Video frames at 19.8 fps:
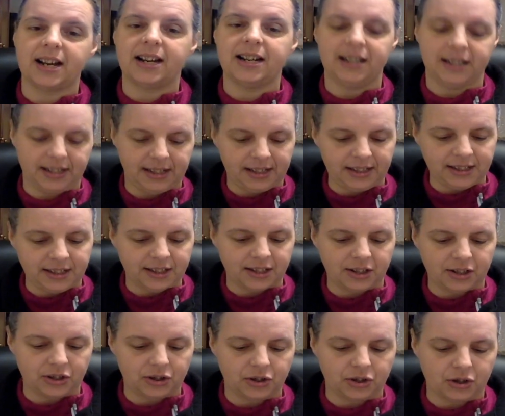And it needs
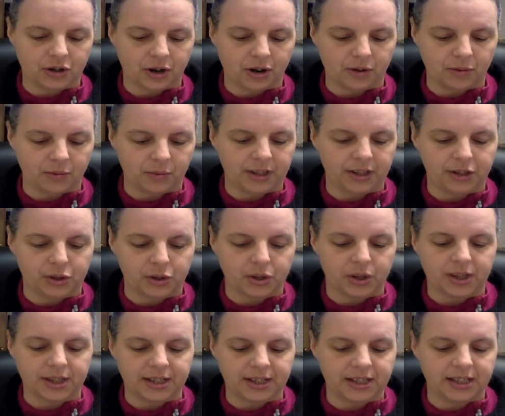to start with
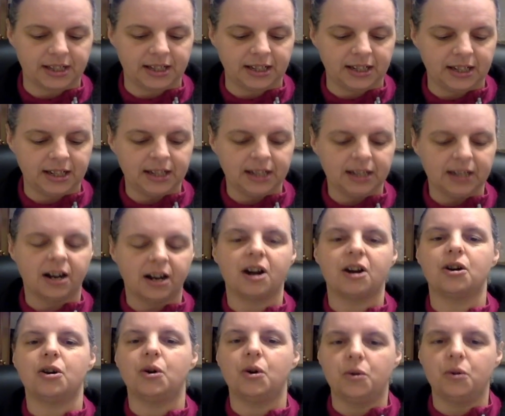trusting
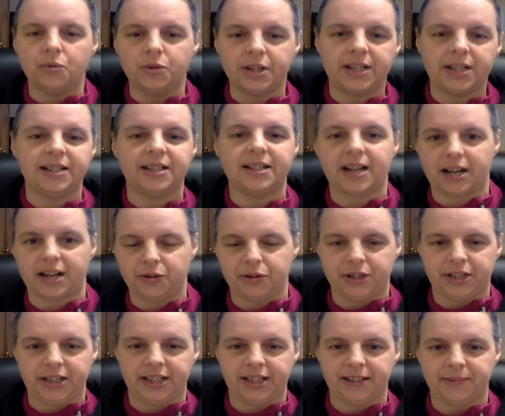our own
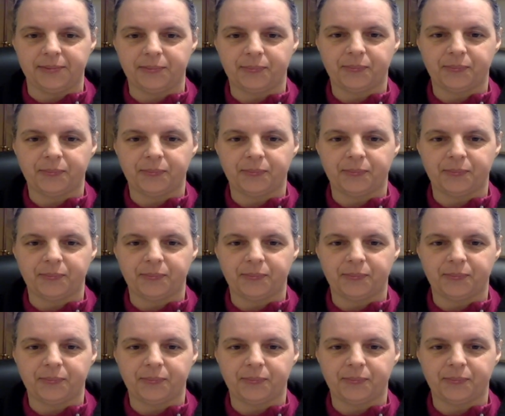integrity.